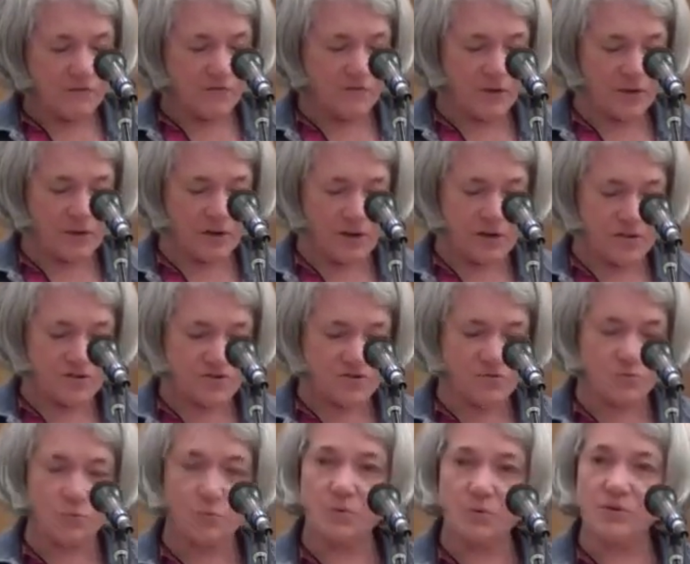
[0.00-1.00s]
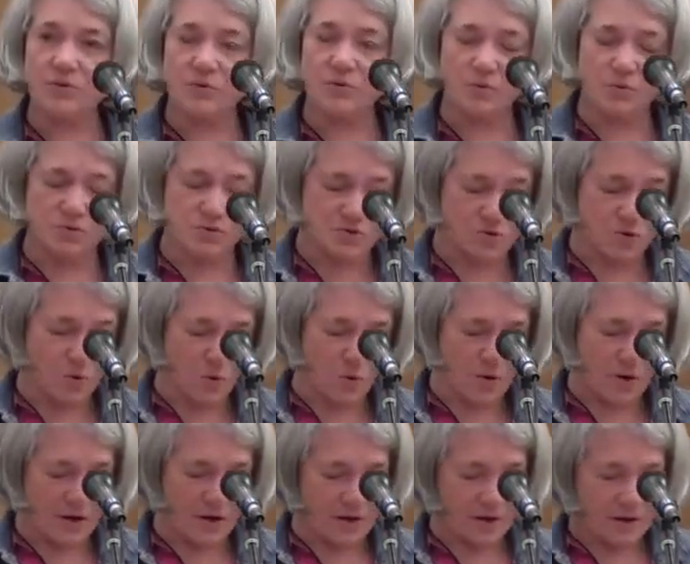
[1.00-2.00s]
Fill us with your
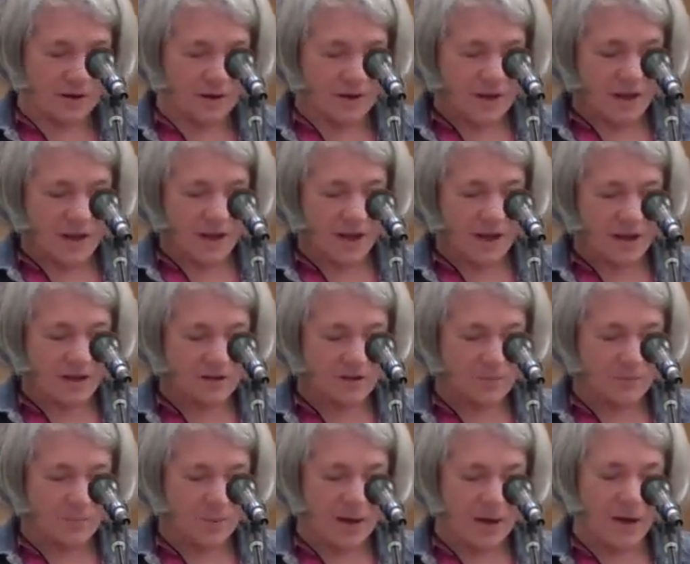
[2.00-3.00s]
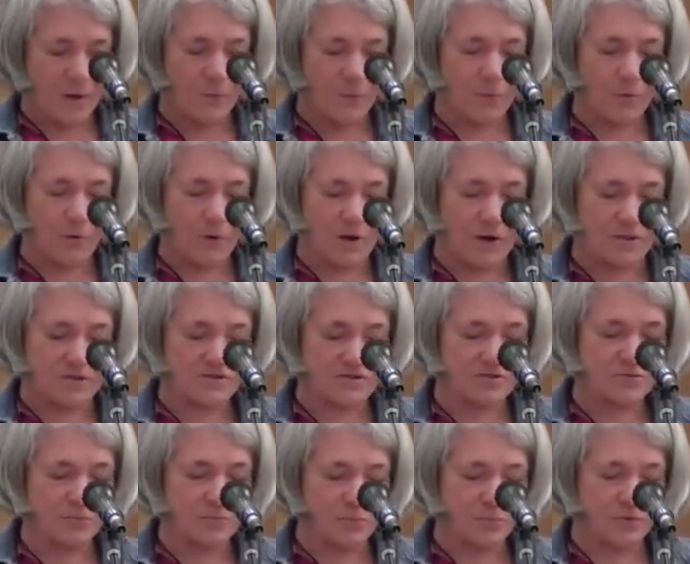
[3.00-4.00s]
joy and empower
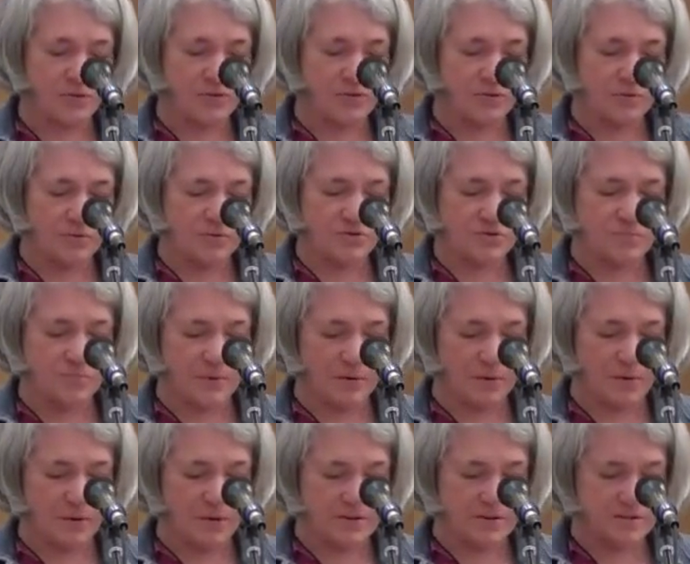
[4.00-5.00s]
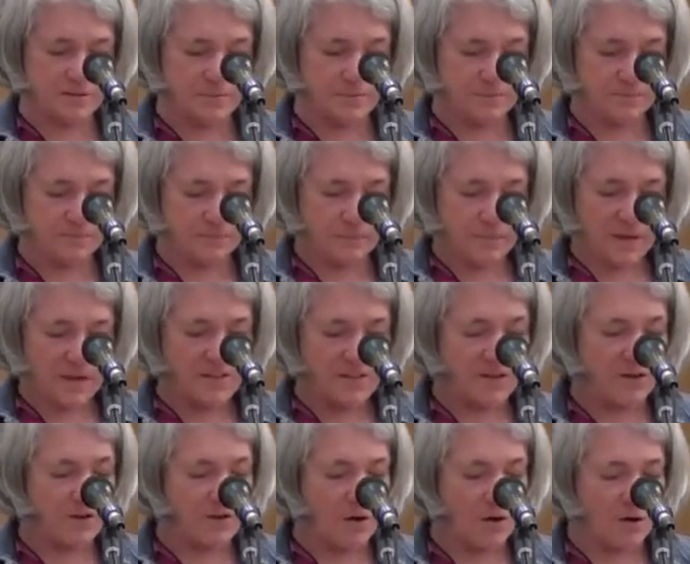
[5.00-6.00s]
us with your spirit
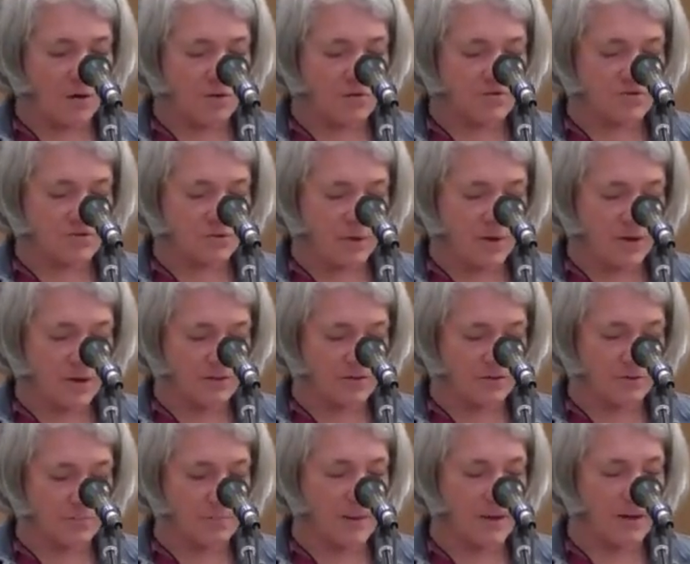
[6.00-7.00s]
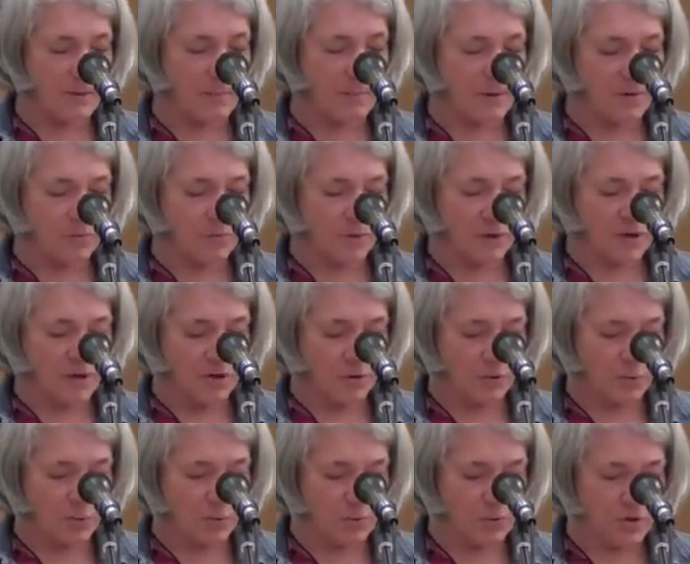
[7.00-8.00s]
that our strength may be
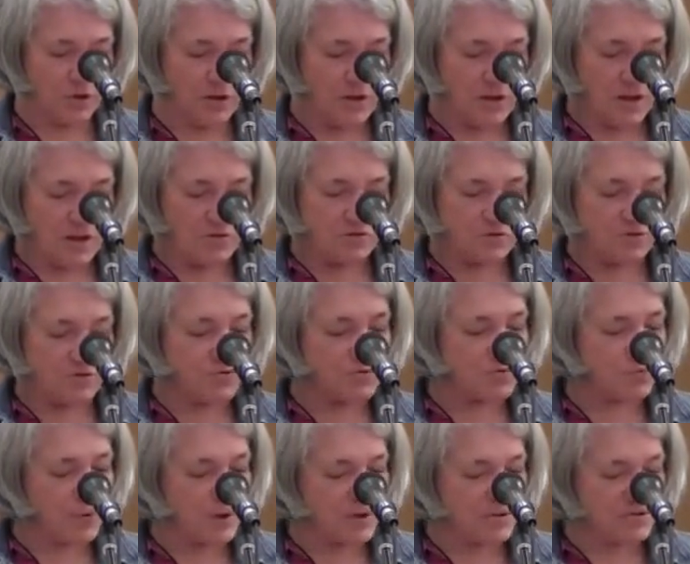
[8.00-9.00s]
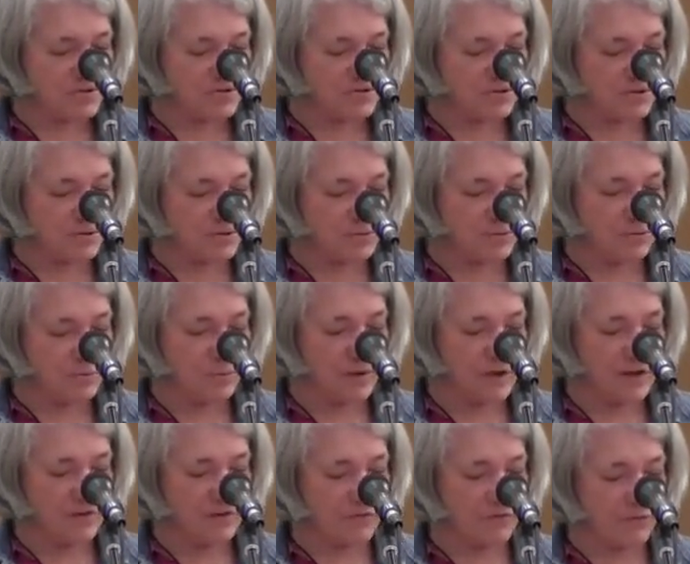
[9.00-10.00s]
renewed to trust
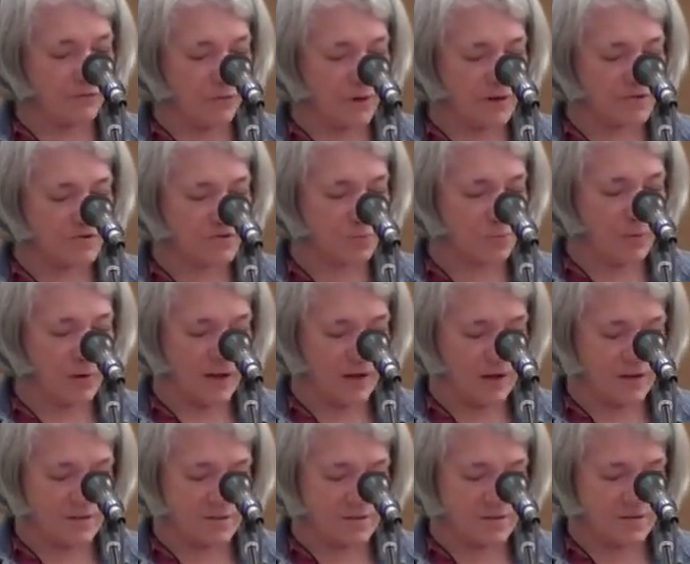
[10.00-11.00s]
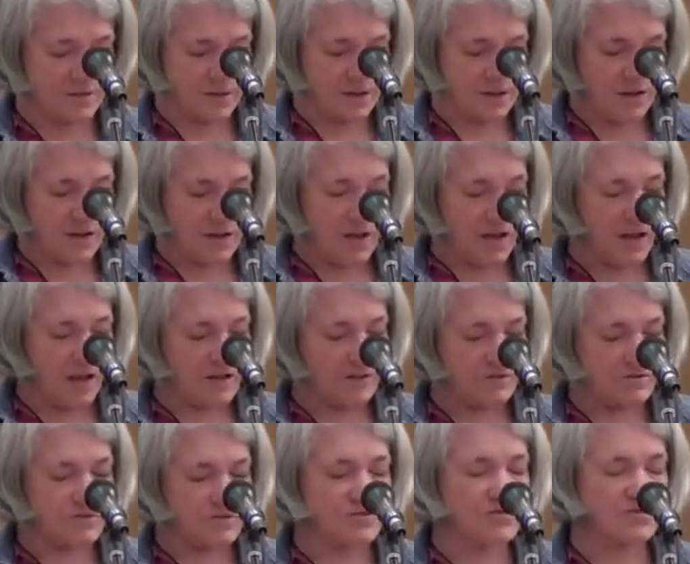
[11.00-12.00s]
you in fresh ways
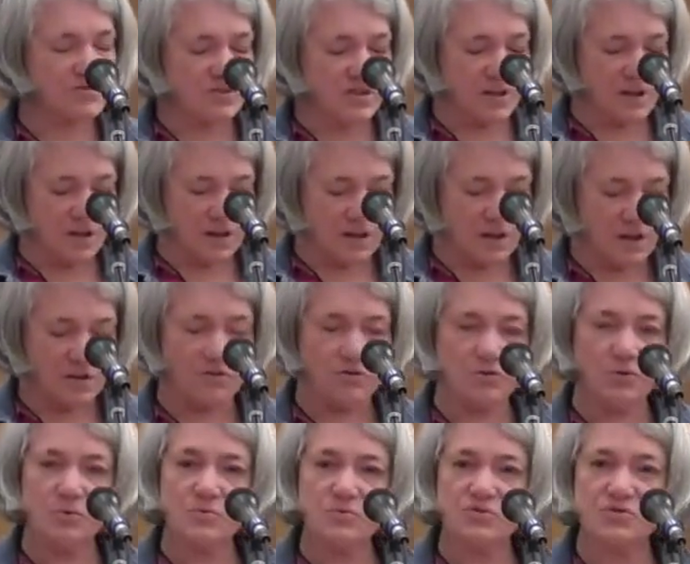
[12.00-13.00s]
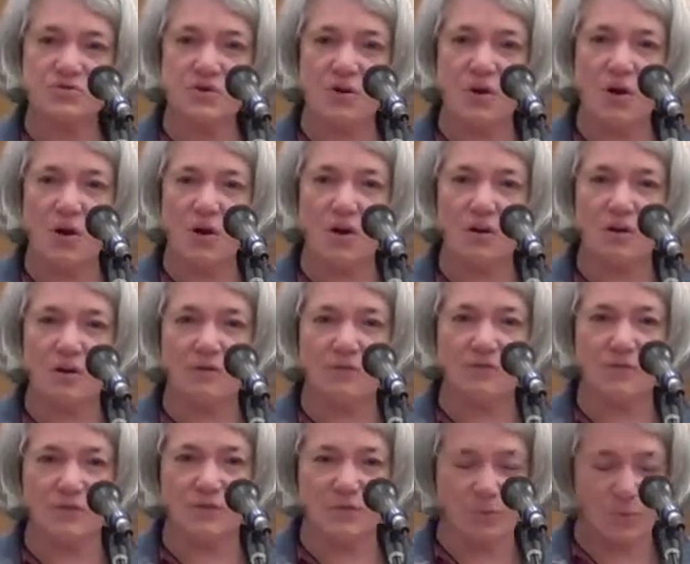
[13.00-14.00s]
and to sing a new song
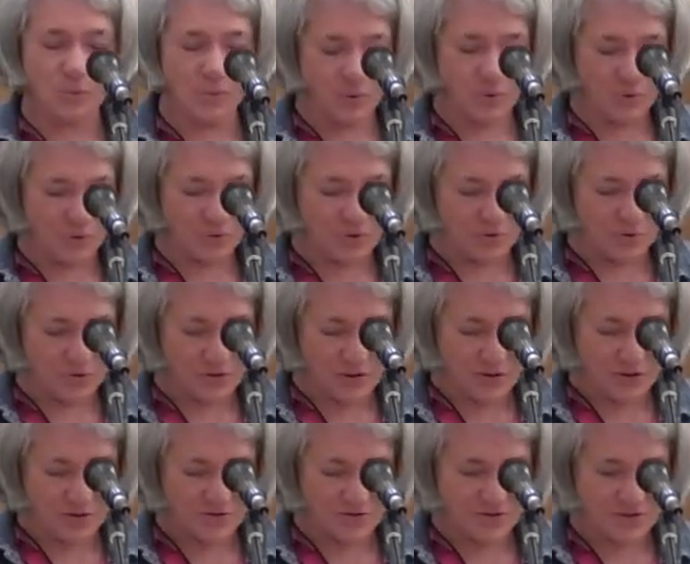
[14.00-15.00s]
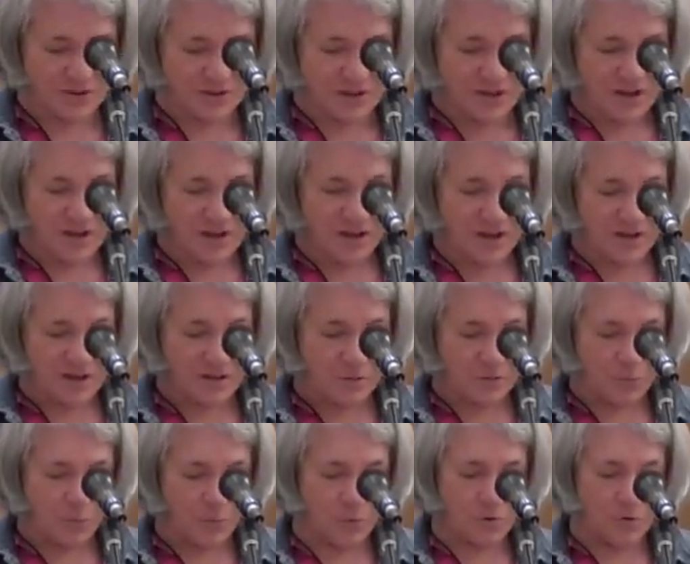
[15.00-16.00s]
of your goodness in
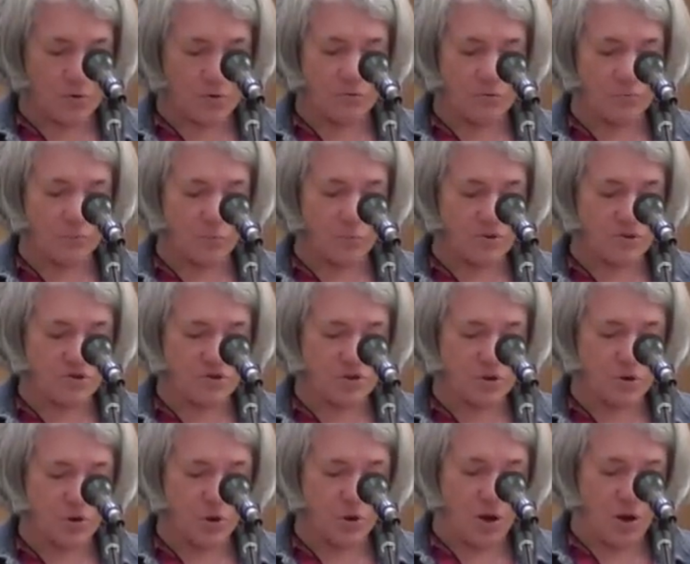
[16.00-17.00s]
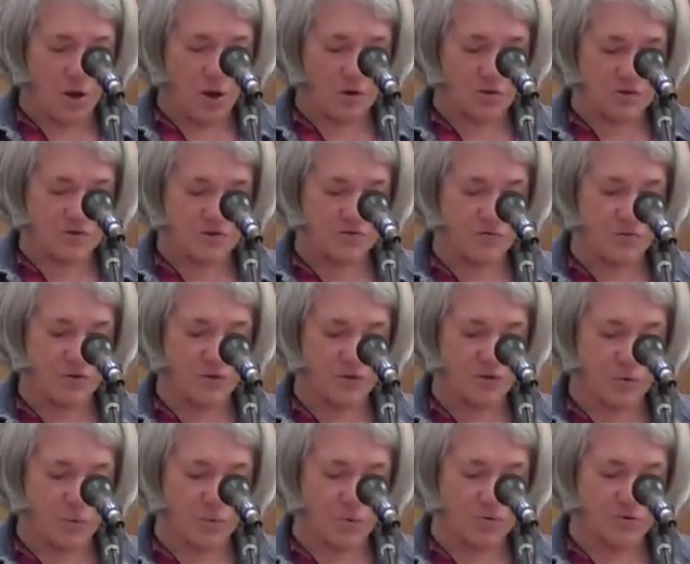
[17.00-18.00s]
a world which longs for
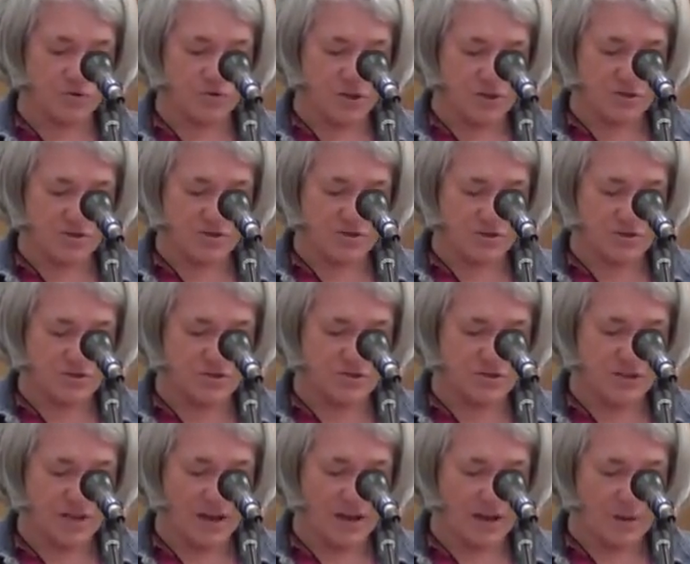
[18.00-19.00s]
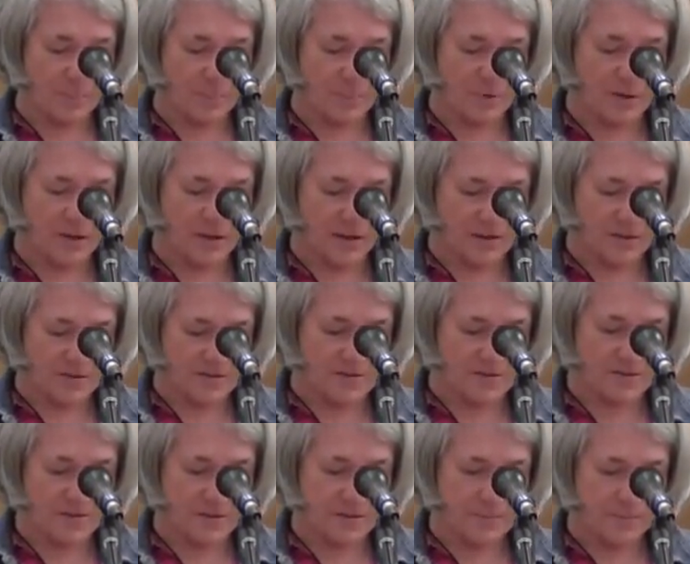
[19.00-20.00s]
your justice and
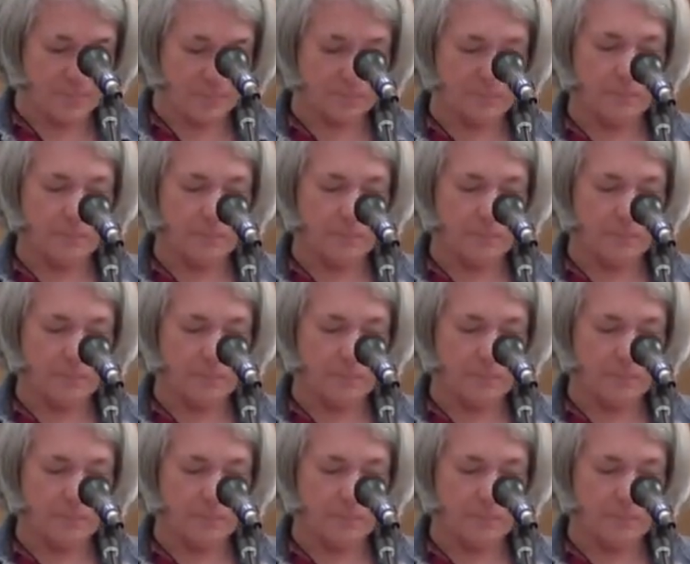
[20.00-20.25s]
peace.